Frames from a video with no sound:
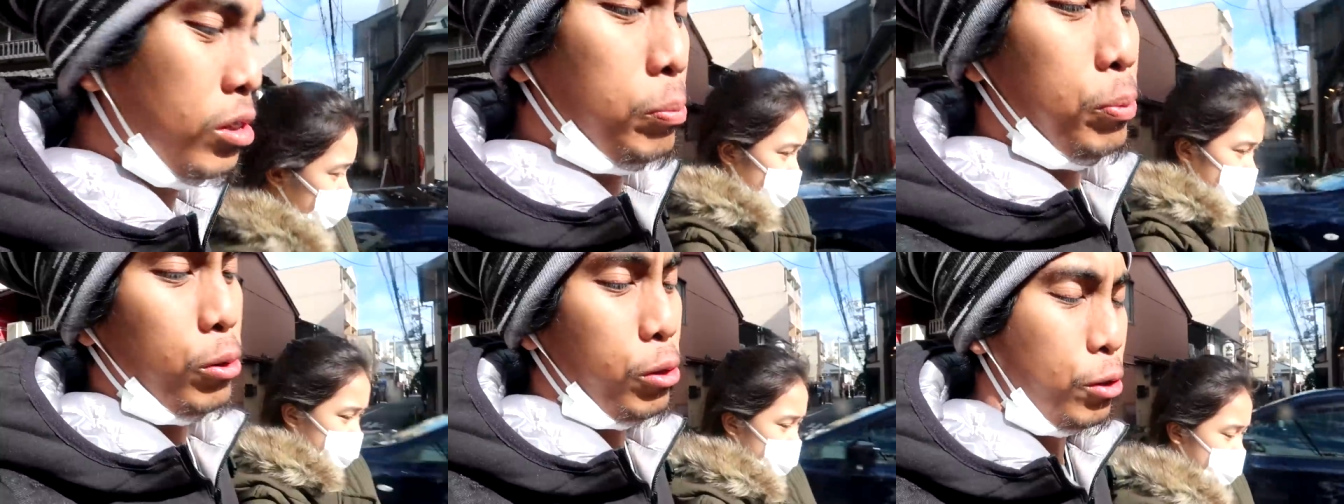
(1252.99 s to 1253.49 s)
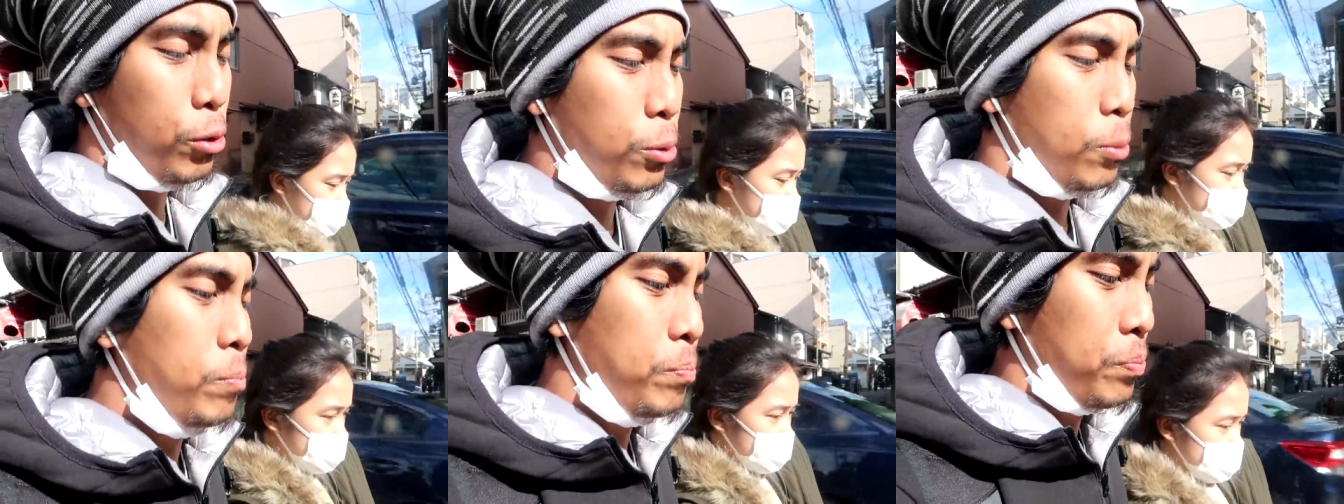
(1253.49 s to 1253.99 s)
still pull
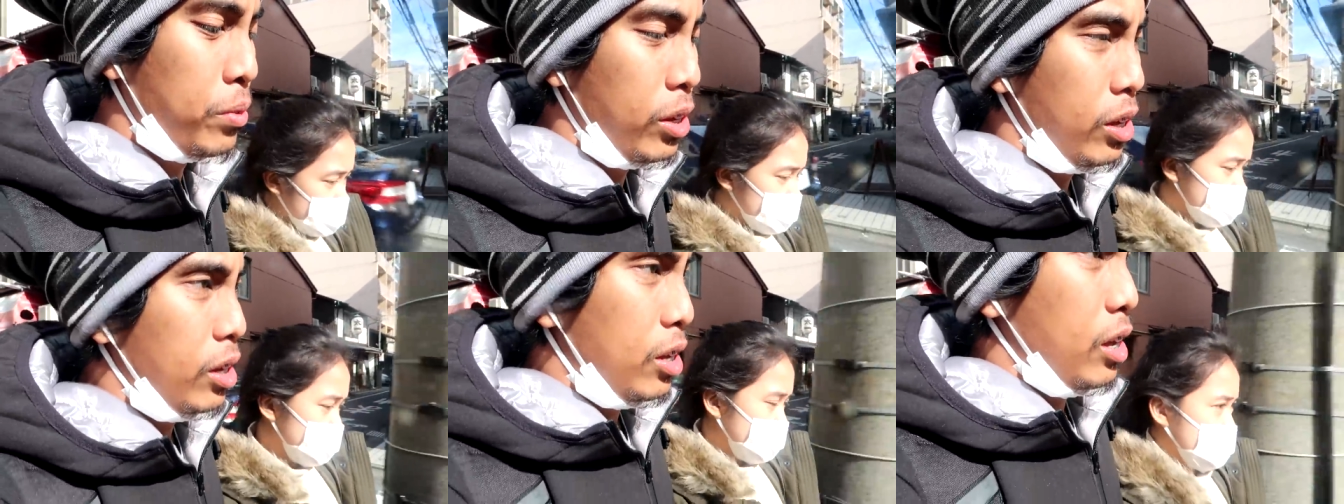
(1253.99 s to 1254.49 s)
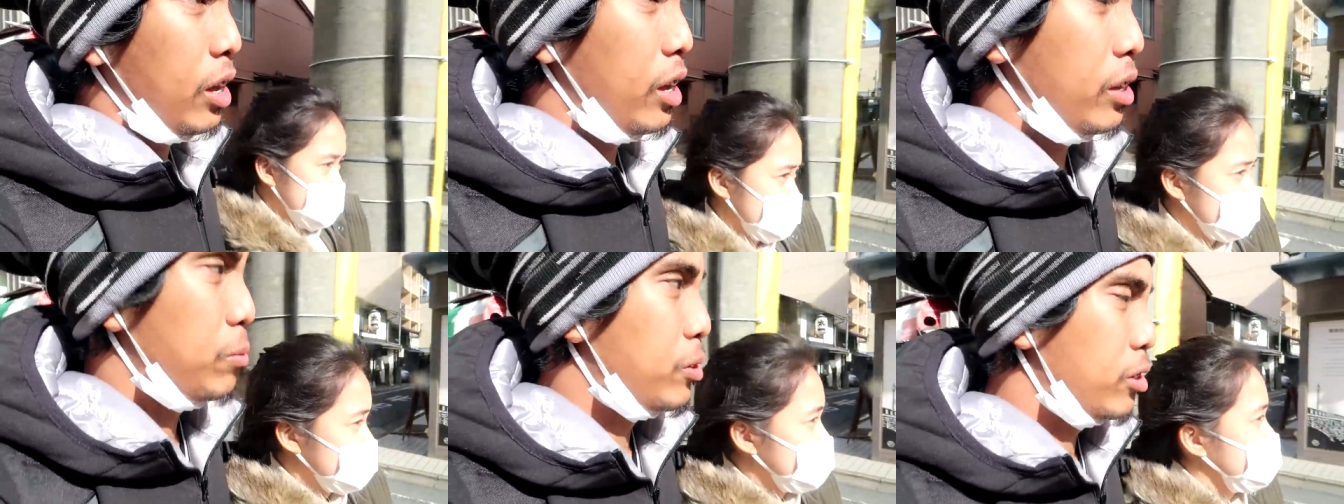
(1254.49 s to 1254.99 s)
through,
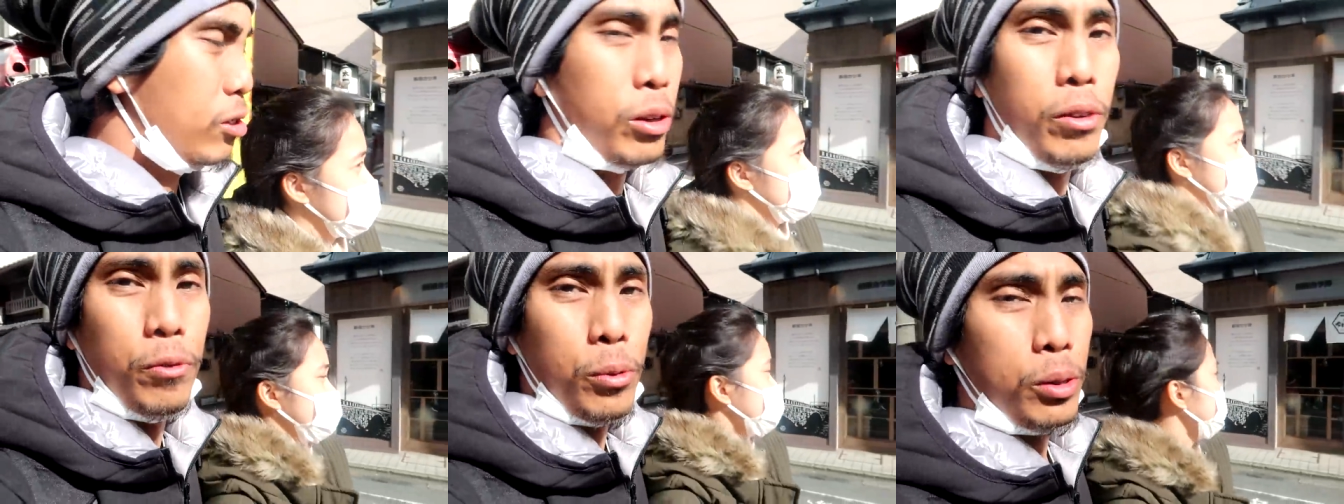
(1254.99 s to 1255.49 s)
and we're just looking